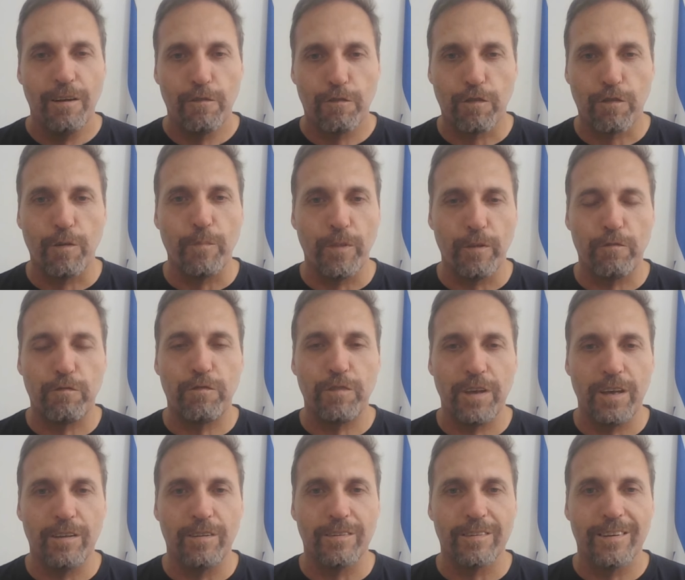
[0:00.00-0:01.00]
from the
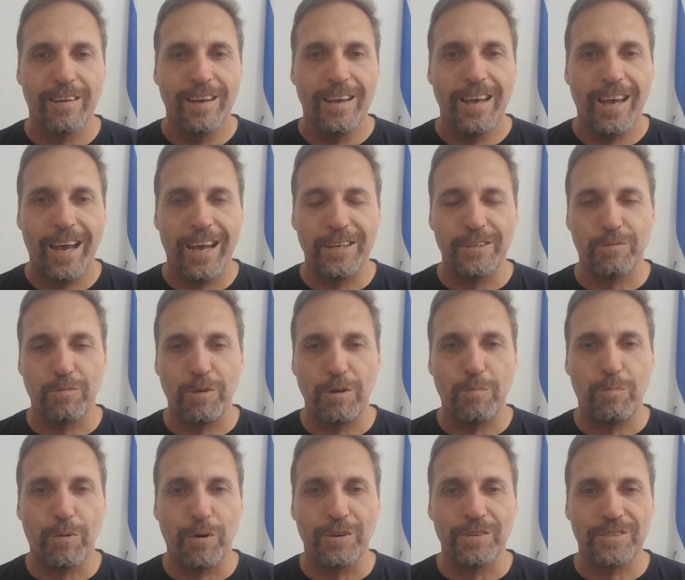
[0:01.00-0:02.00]
field as we
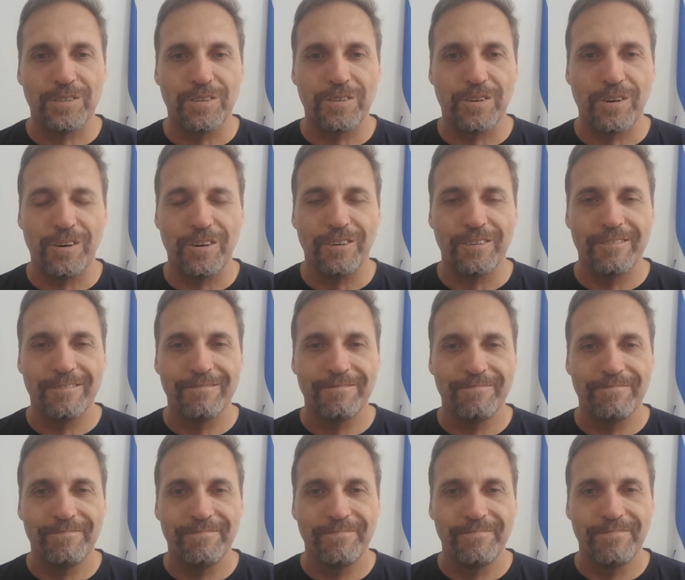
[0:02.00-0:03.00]
pass through.
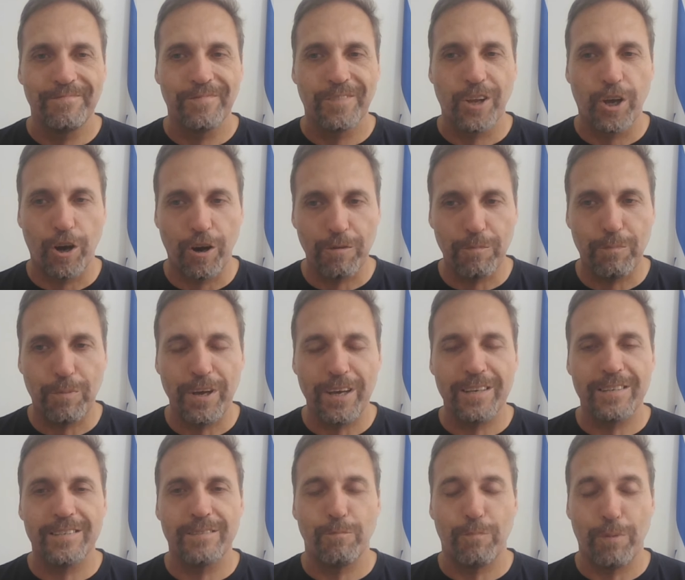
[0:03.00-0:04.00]
God
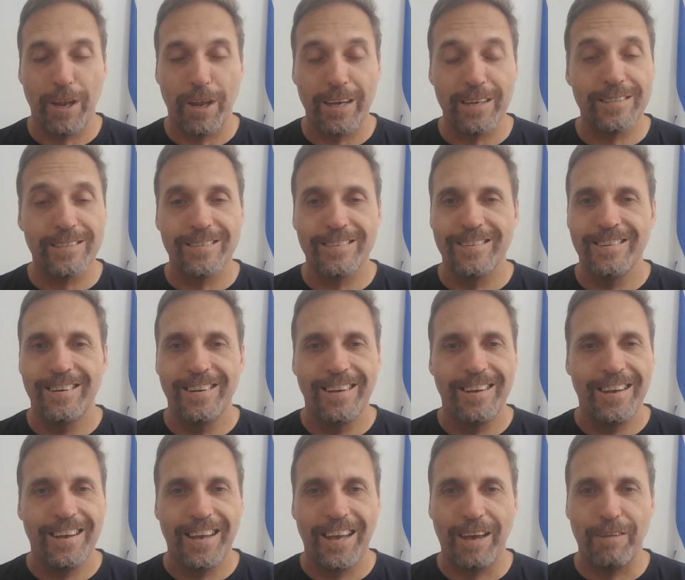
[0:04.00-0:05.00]
bless, bless
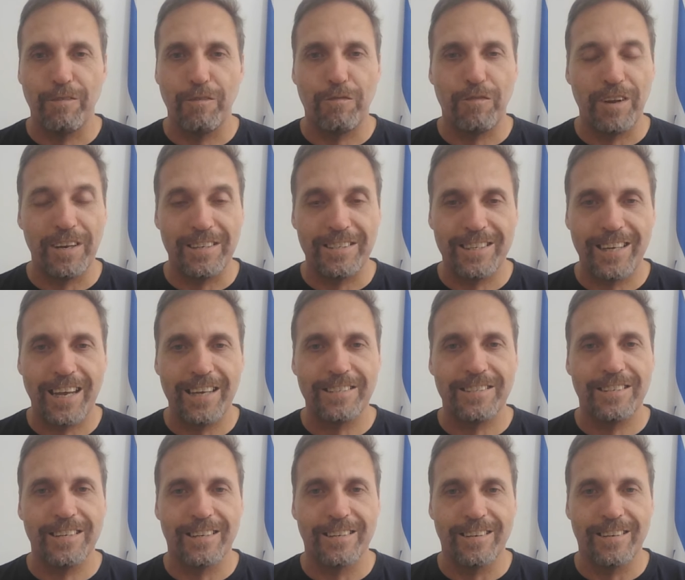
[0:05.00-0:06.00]
Have a
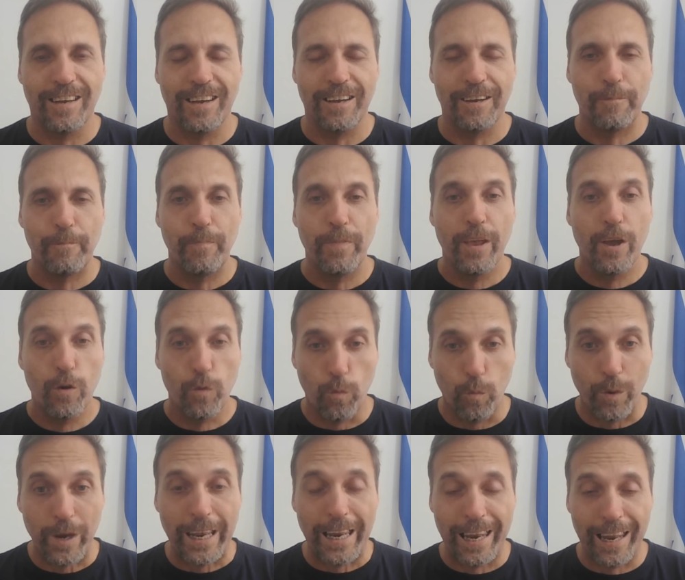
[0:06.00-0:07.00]
fantastic day.
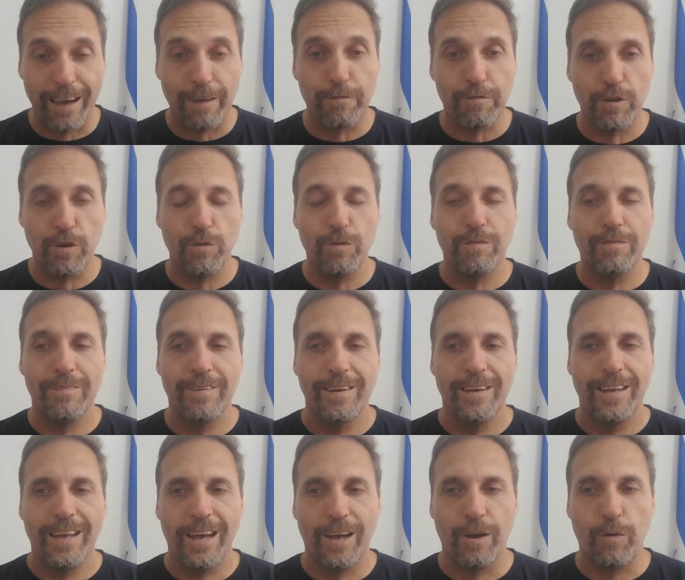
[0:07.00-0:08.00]
We love you
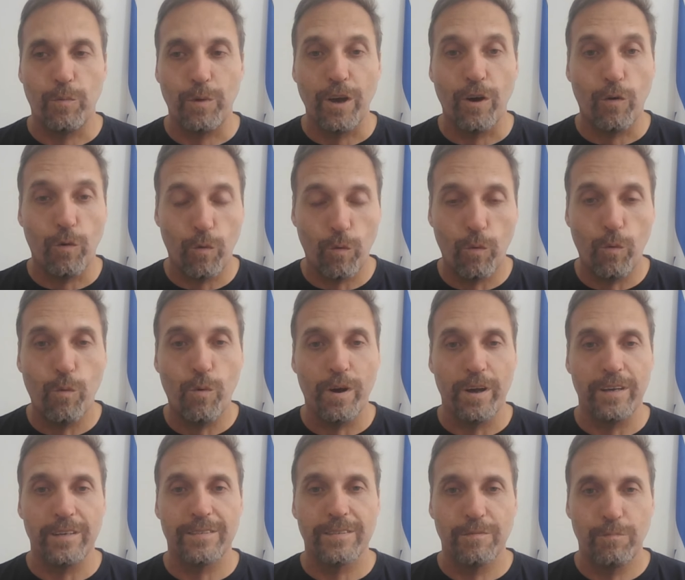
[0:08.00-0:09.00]
and we are
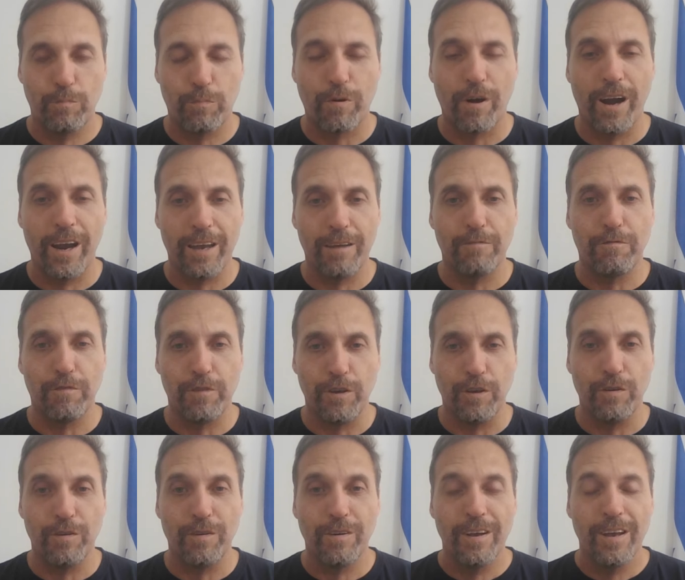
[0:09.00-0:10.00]
always praying for you.